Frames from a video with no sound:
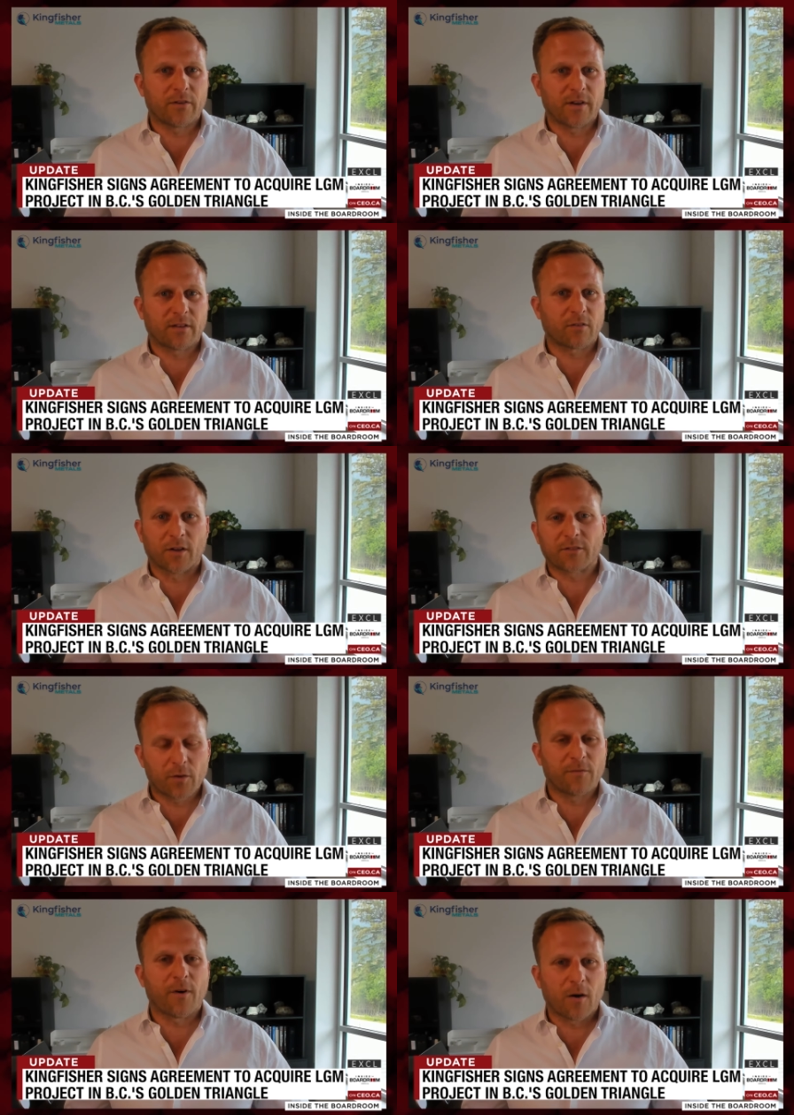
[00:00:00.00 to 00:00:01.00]
and he's also
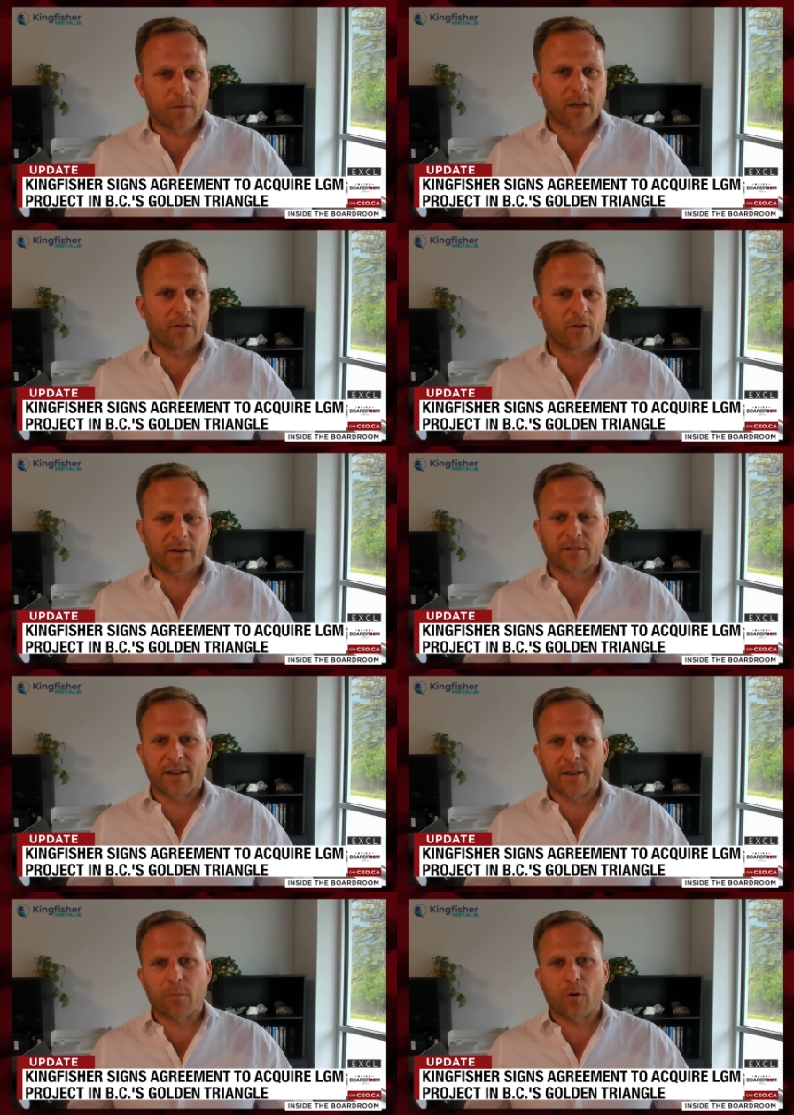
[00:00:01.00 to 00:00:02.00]
involved with other
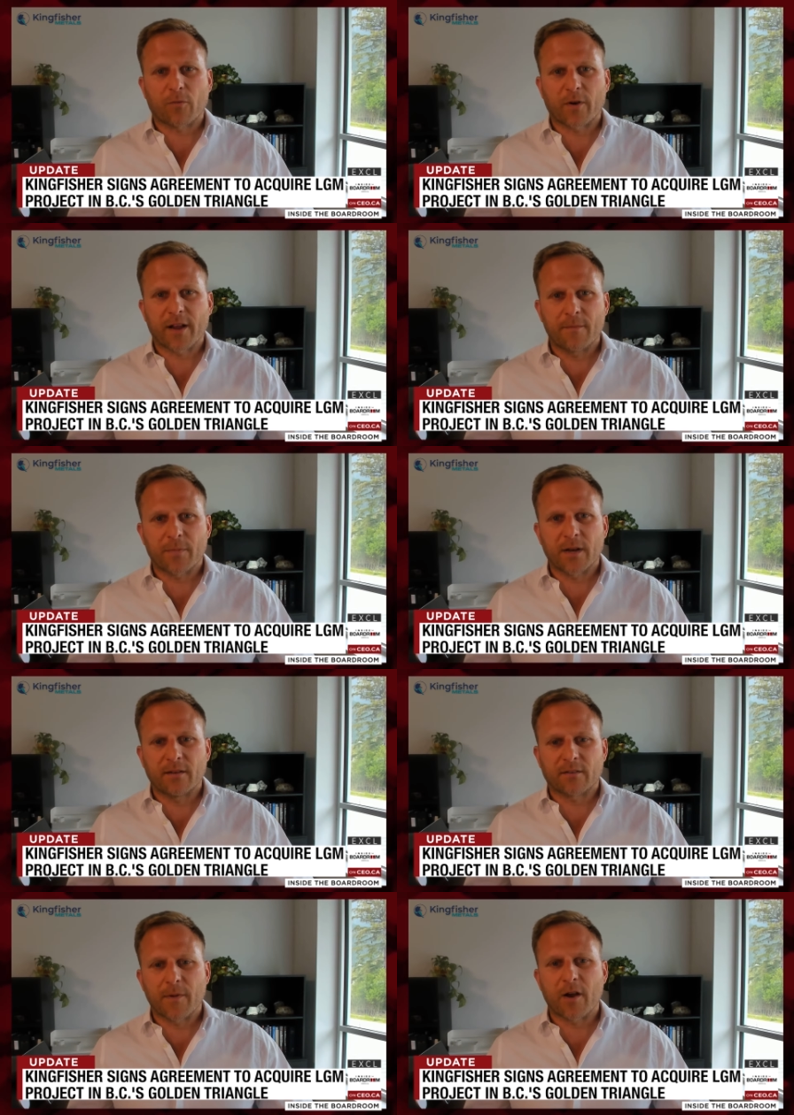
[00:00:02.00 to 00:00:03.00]
exciting porphyry
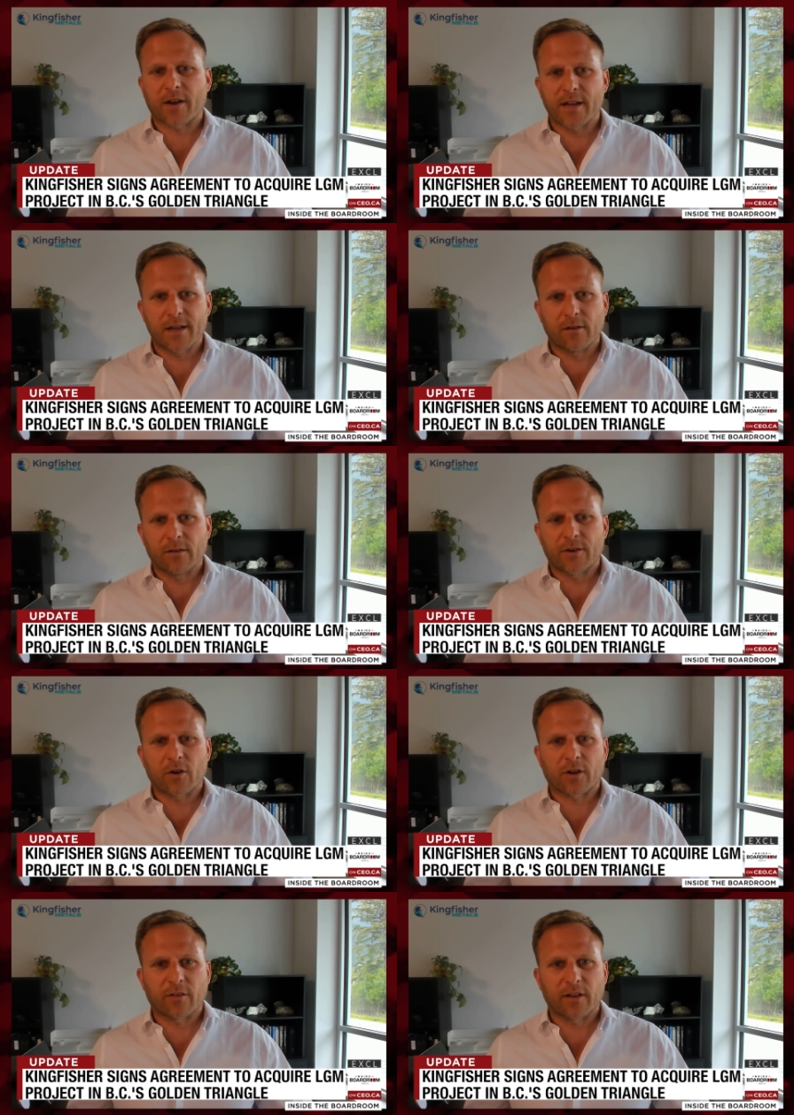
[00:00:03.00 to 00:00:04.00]
companies, American Eagle and
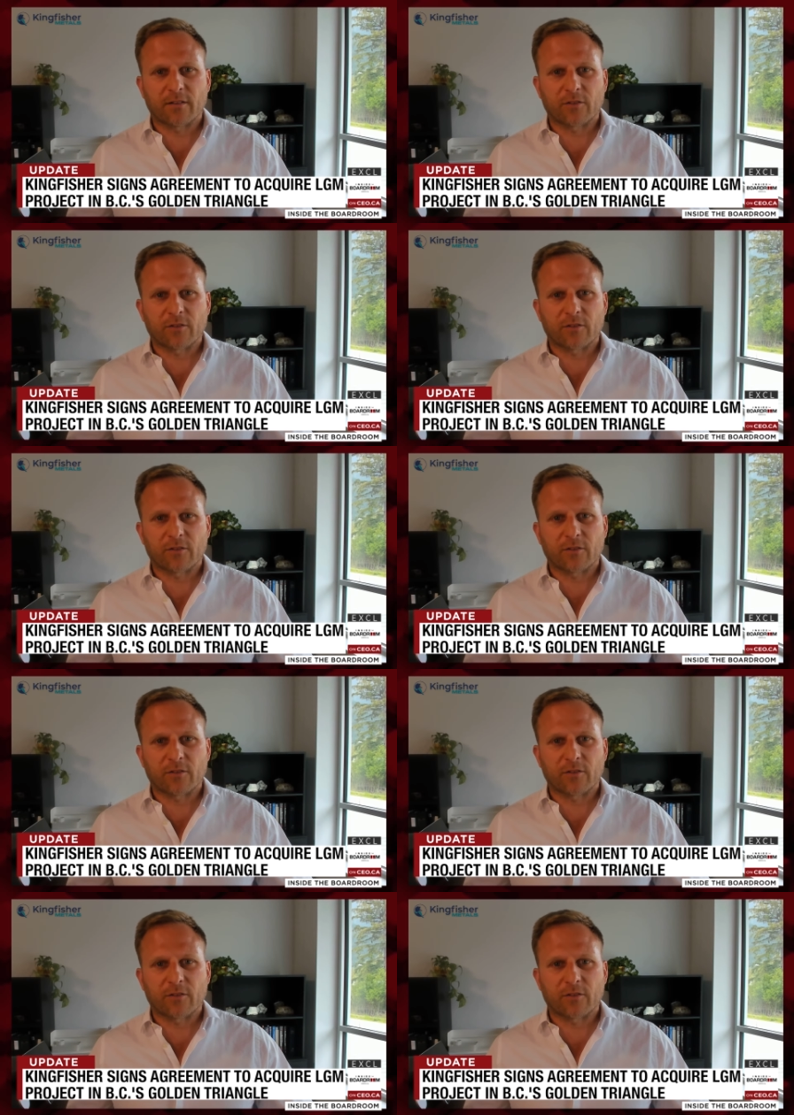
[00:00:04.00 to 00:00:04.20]
Hercules.